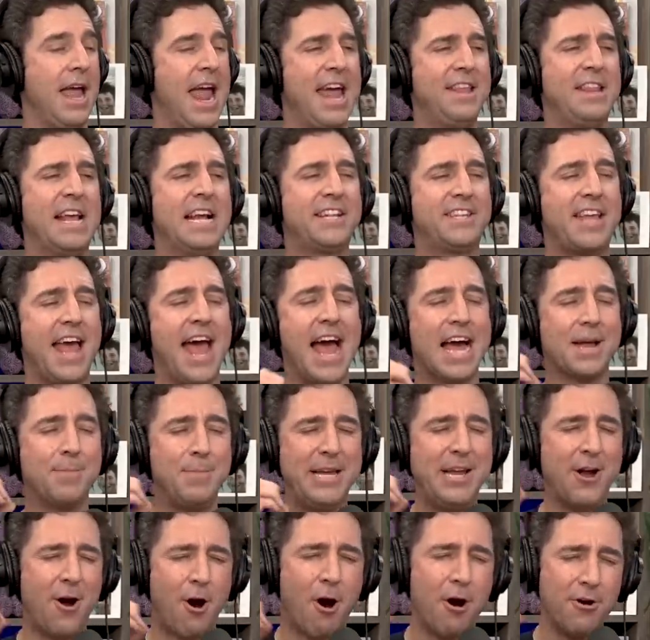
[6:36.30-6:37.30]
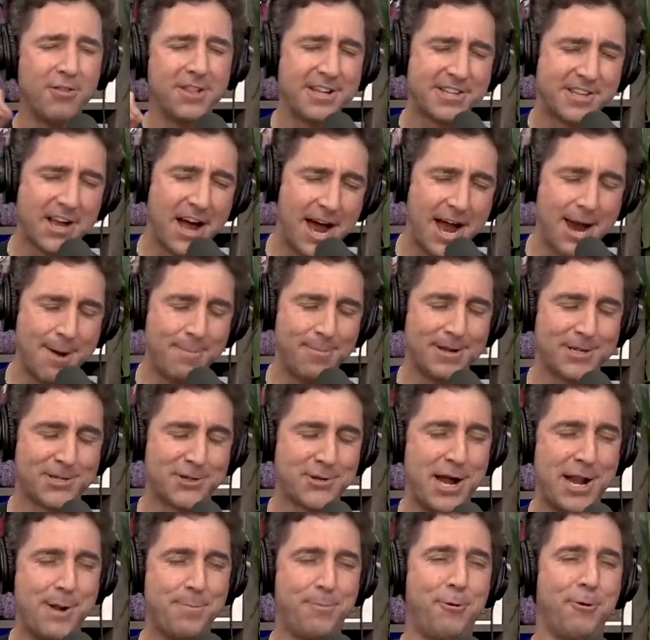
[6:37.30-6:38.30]
and they tag me all the time. They're
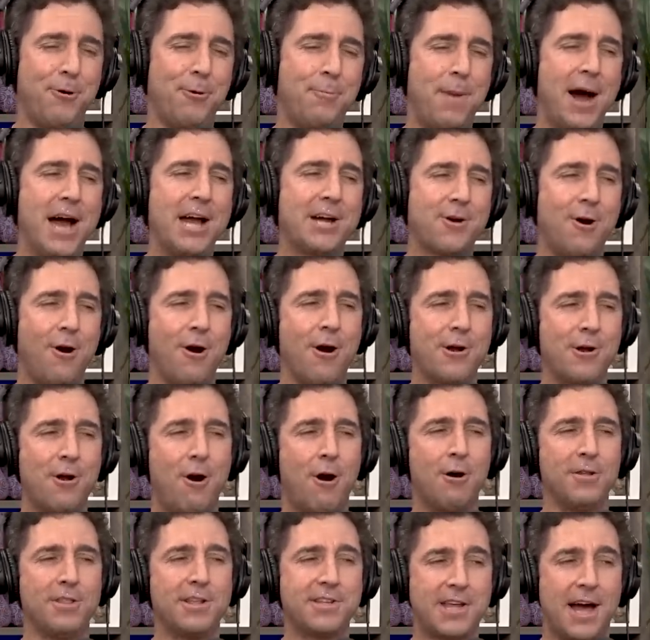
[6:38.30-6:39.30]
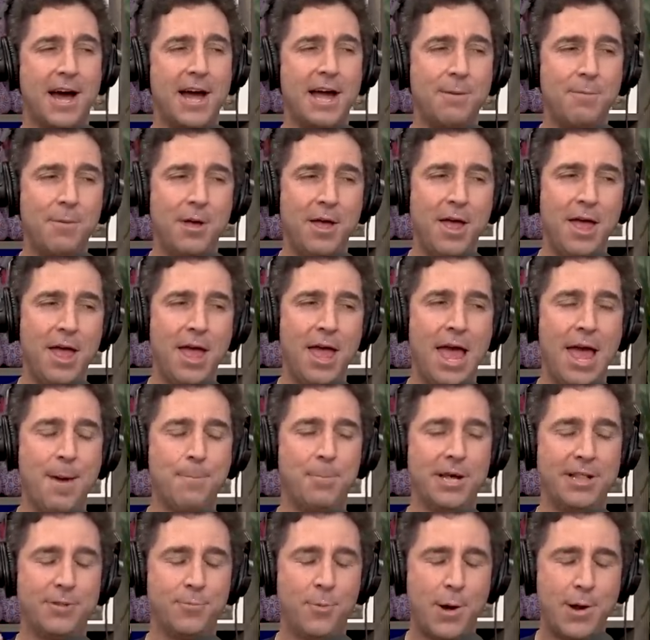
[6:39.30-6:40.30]
trying to pull my card all the time.
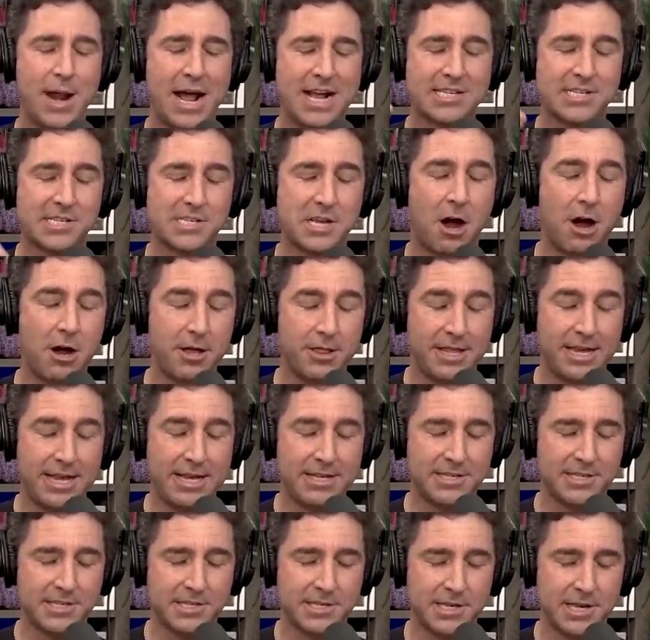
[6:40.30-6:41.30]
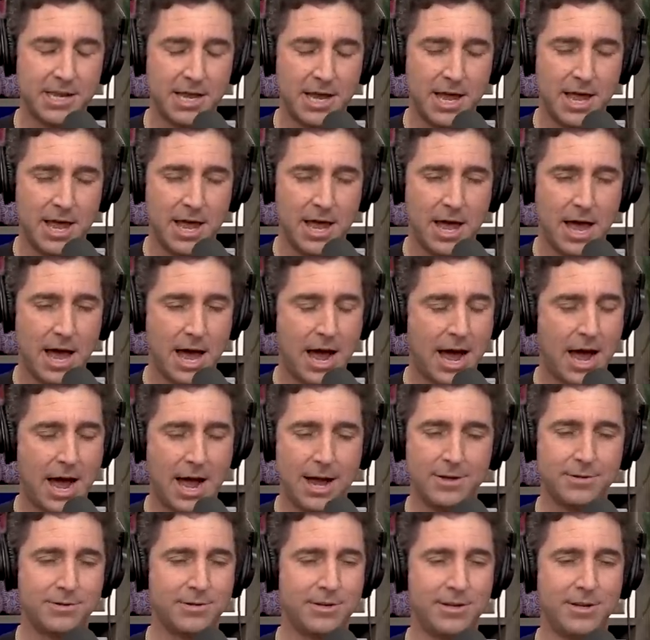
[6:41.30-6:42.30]
But when I saw this,
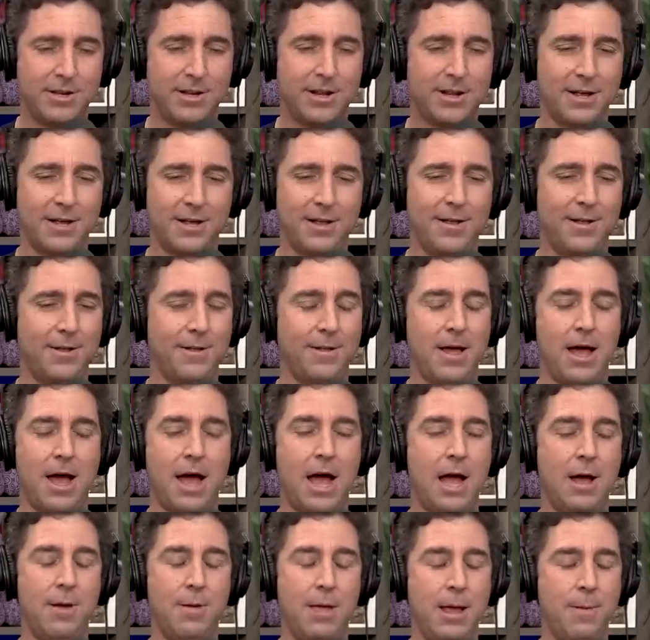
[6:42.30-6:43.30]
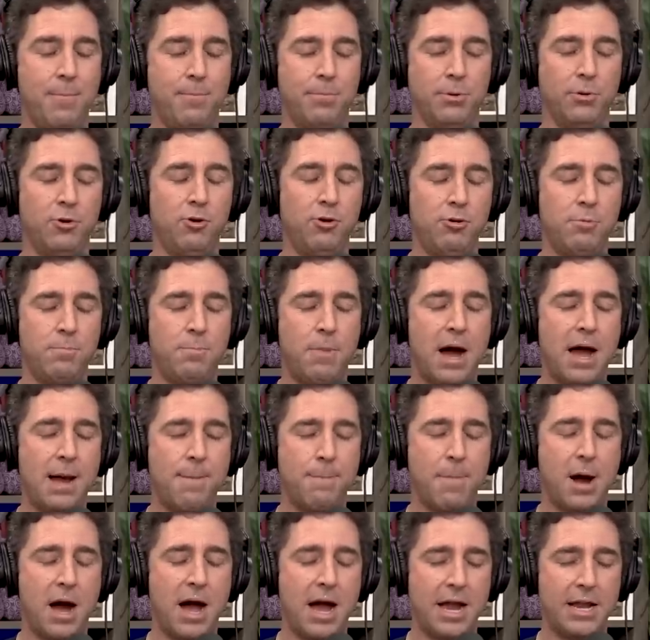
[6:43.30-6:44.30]
I, I it blew my
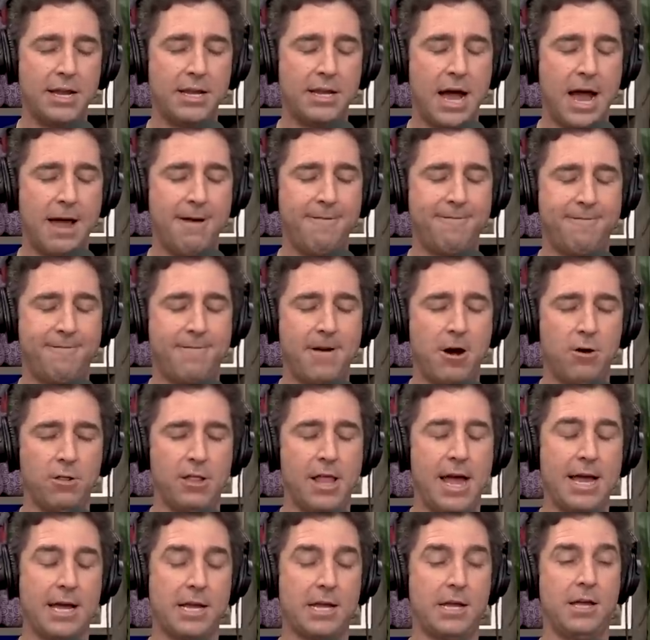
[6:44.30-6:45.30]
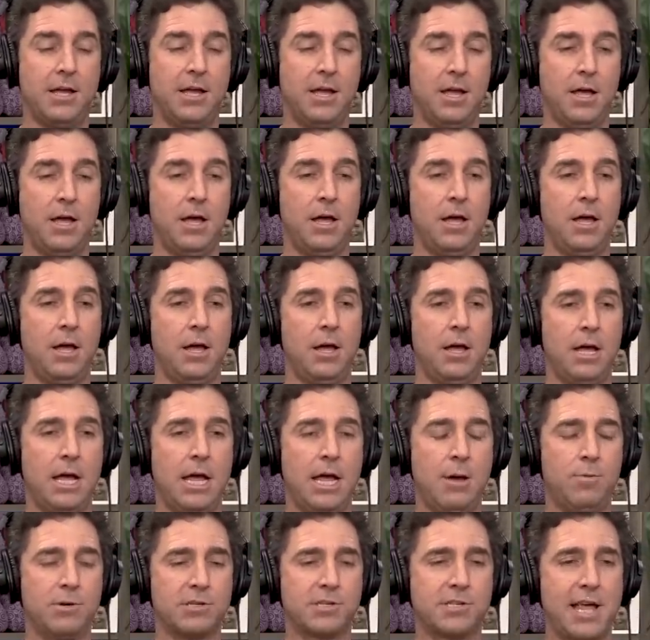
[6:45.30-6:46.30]
mind. I felt like
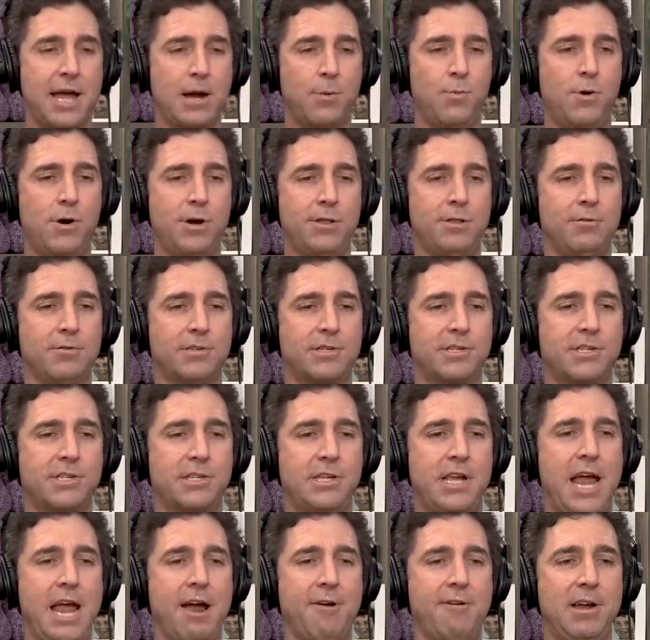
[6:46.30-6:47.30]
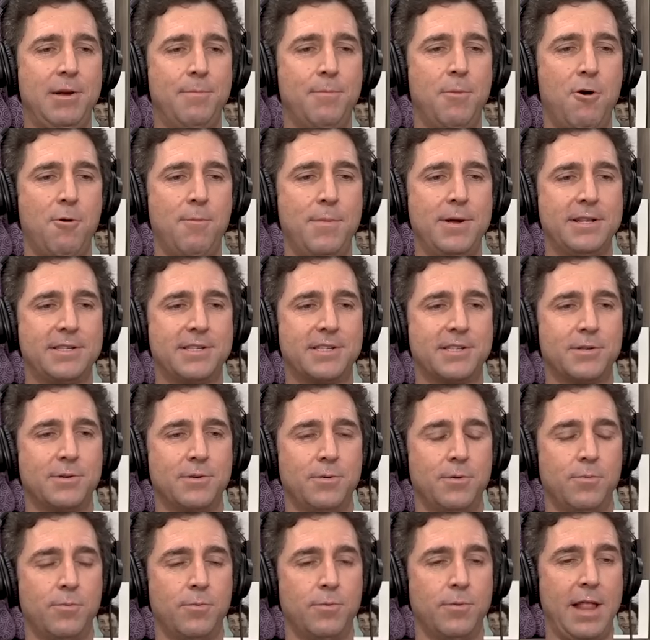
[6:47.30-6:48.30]
it was like one of those scary moments
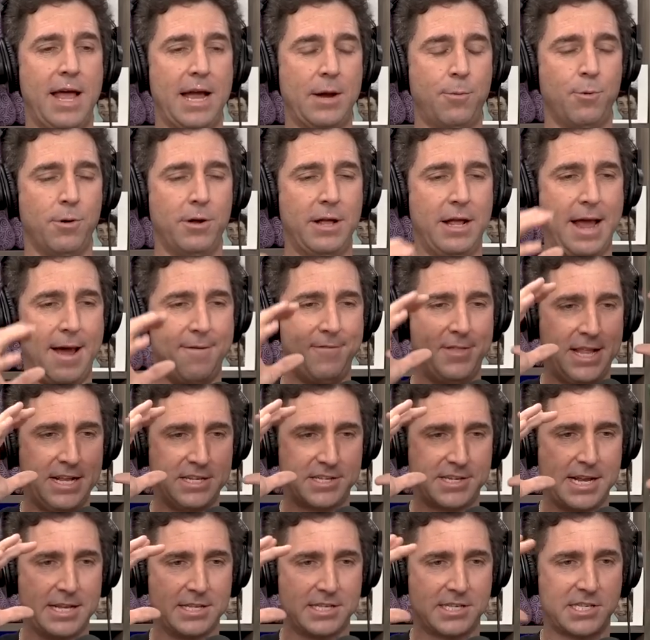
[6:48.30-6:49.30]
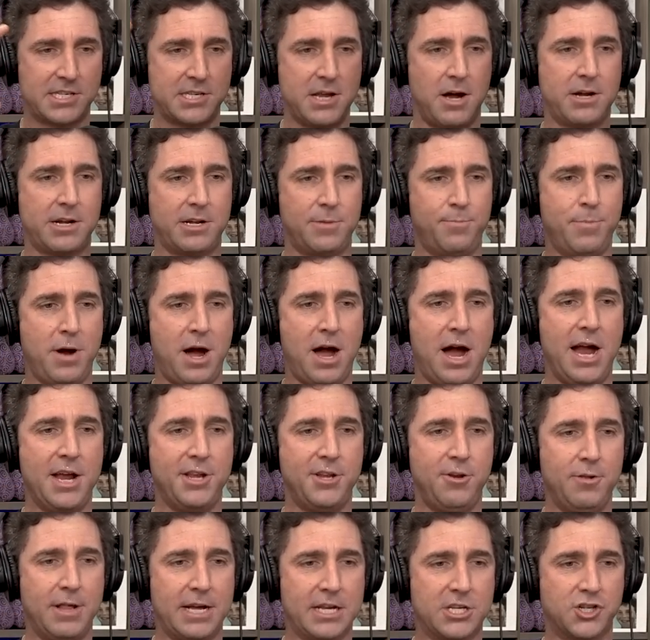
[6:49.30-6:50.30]
like where everything's getting sucked
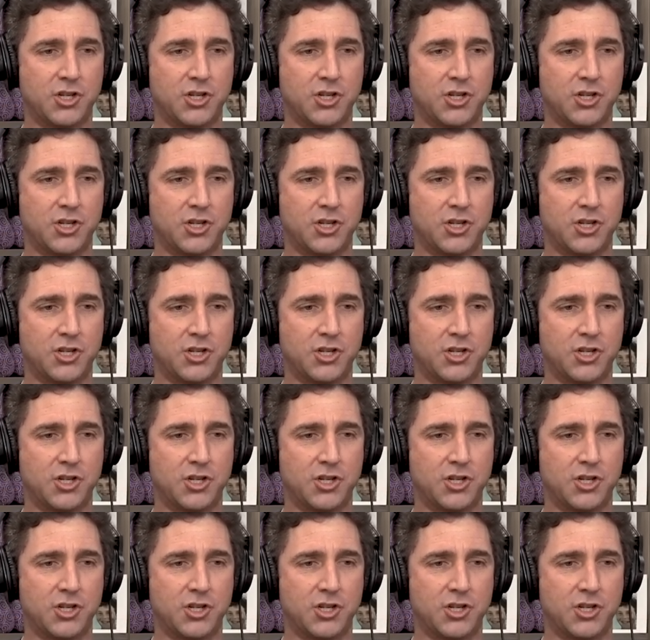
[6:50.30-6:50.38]
behind you, like